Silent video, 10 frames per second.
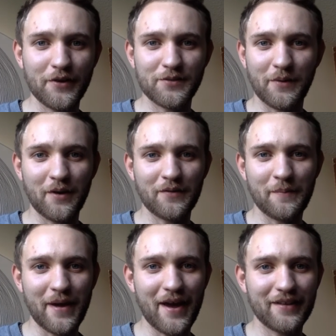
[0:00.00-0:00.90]
It's right off the
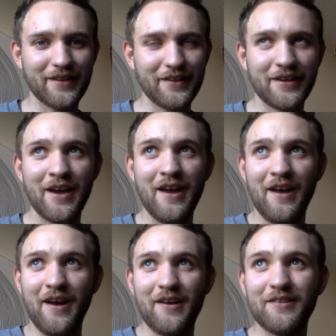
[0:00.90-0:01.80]
bat, like
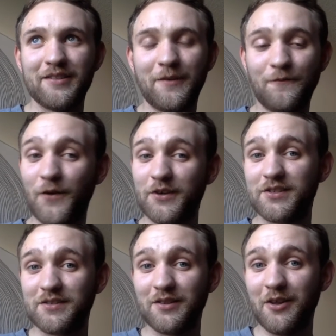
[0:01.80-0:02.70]
the
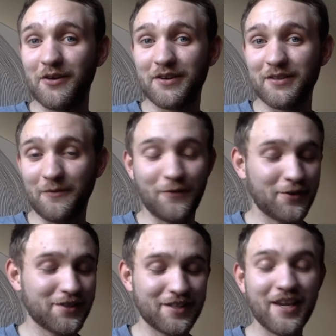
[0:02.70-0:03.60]
first
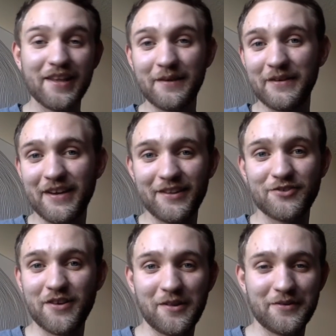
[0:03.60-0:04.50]
scene that we get in the
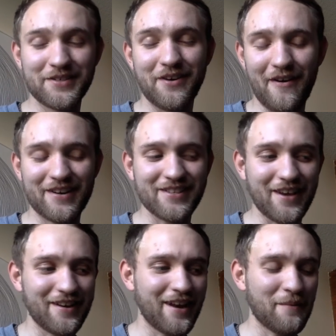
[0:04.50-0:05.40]
trailer is
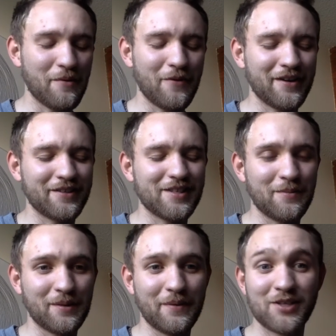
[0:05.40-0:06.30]
Darkseid, and I've been waiting to see him
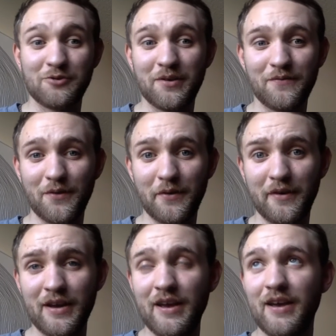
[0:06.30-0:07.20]
on the big screen for
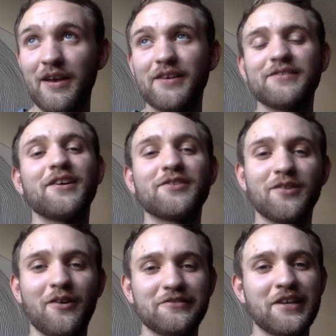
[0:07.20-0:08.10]
such a
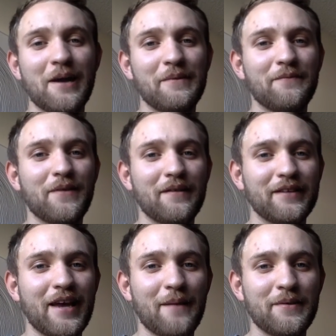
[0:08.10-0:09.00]
long time, and I'm finally
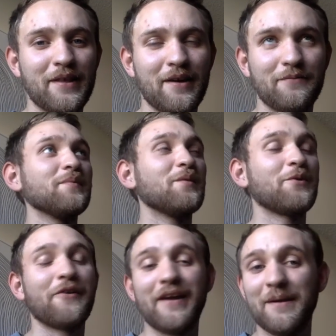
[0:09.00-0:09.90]
happy that
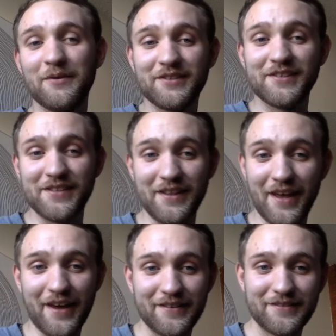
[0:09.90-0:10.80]
we're able to see
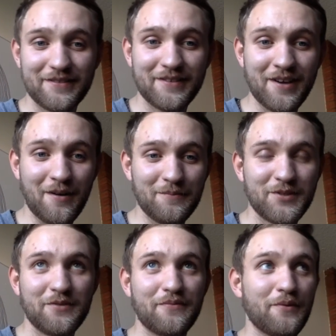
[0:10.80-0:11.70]
that come
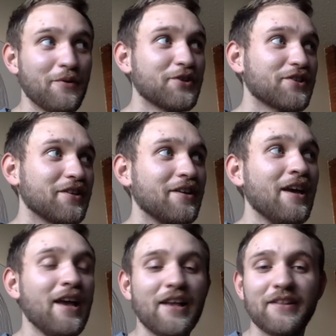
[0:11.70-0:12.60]
to fruition.
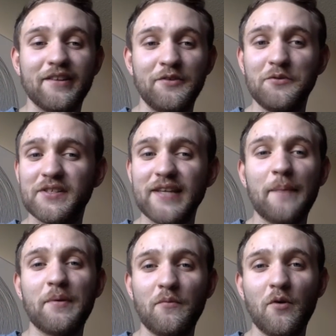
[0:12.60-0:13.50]
The new
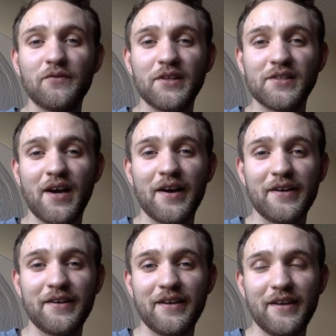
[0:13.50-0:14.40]
Steppenwolf
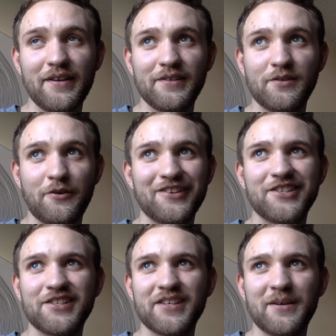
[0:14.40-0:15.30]
design is, or I
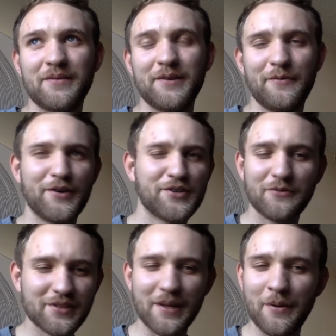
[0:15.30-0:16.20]
should say, the
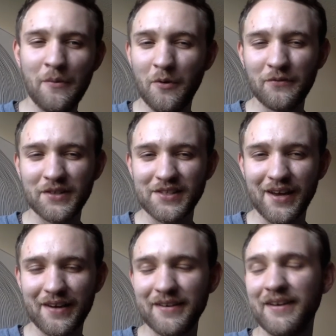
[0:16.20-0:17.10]
original Steppenwolf
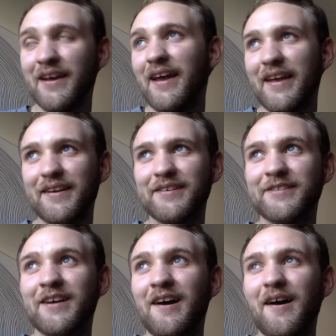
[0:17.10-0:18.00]
design
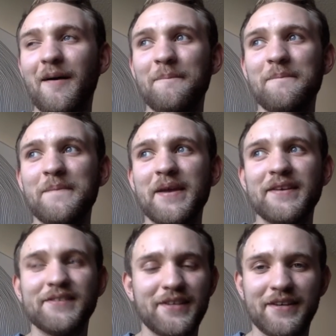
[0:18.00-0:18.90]
is
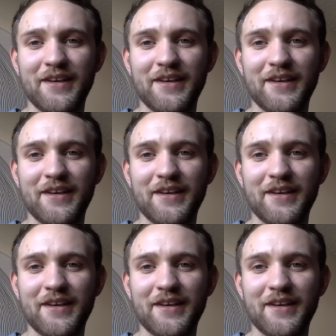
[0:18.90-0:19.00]
amazing.